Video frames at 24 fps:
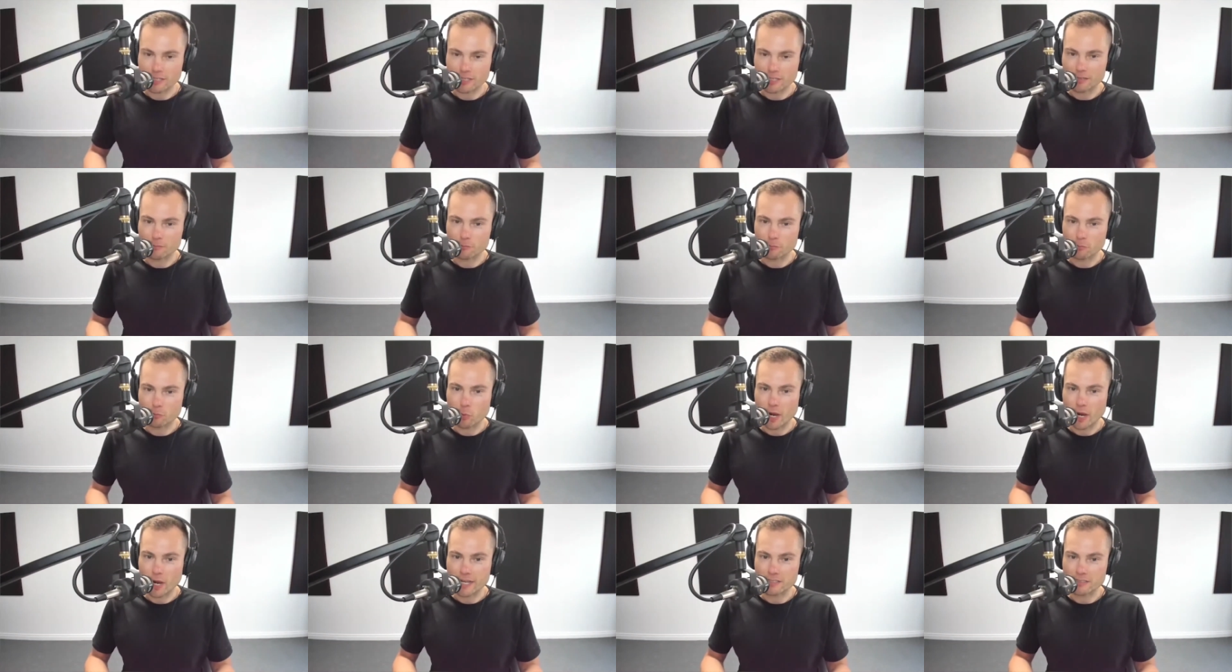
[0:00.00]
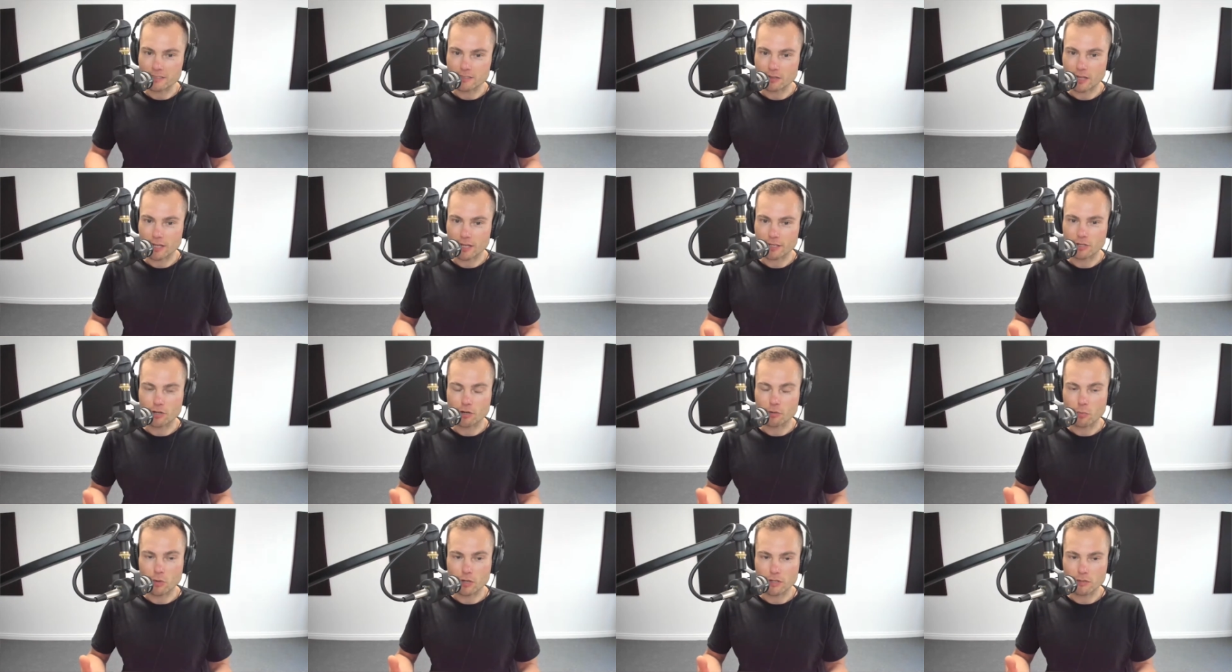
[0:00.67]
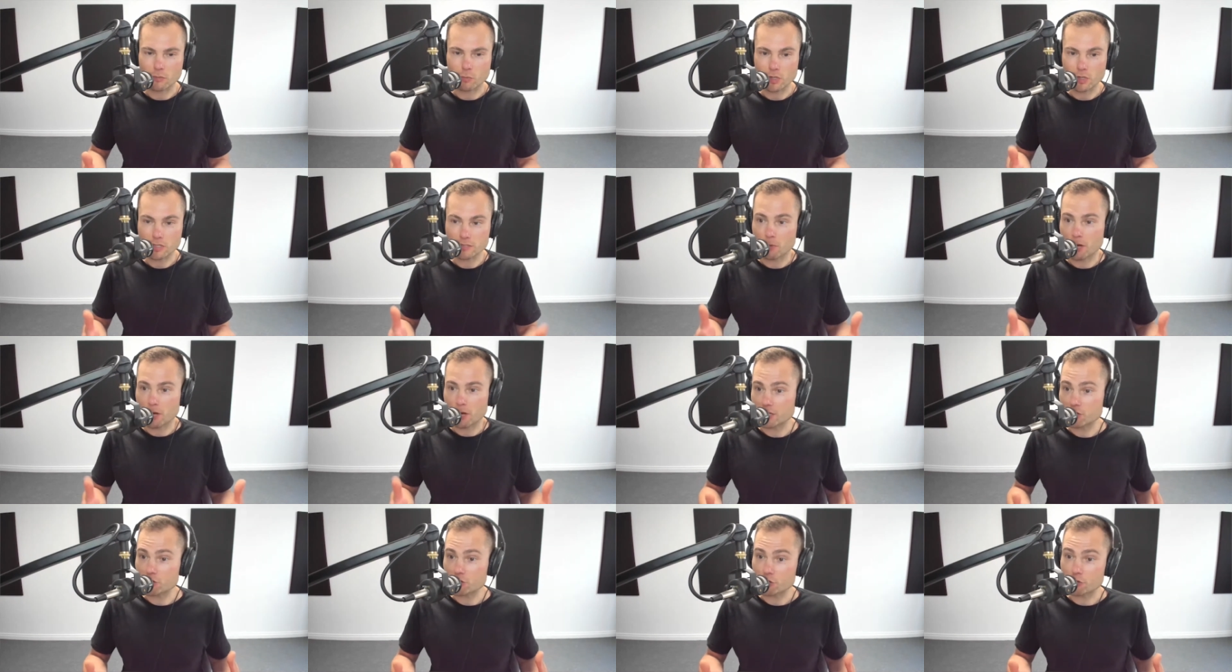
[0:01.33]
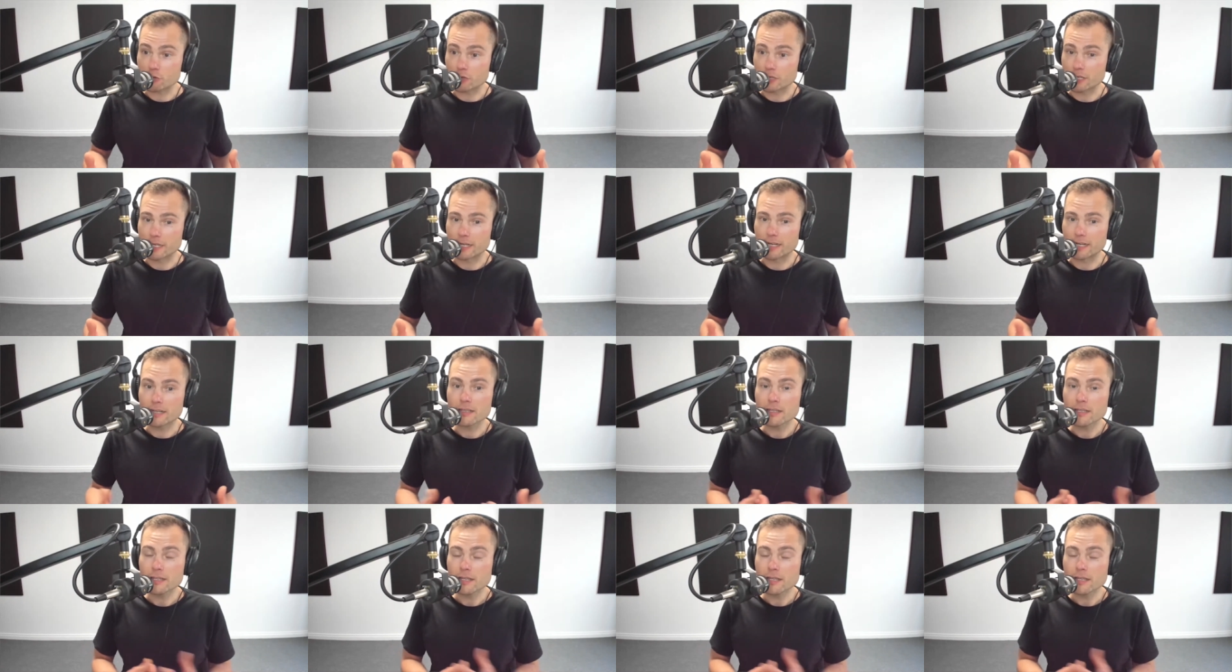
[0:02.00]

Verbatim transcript: in ways to like, you know, what, what's my issue here?